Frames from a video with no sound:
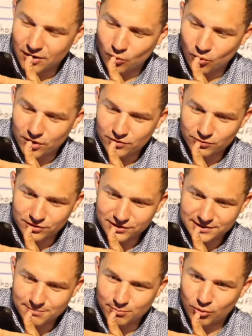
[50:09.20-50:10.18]
You've got
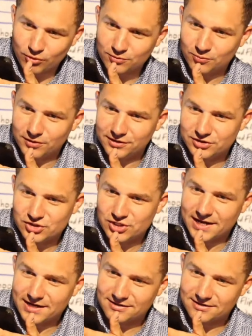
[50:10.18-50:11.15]
one really important
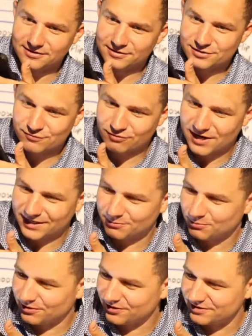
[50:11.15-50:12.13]
one that you added to the list
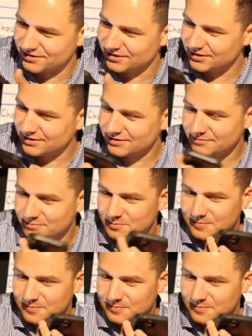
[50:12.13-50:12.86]
Friday. What is it?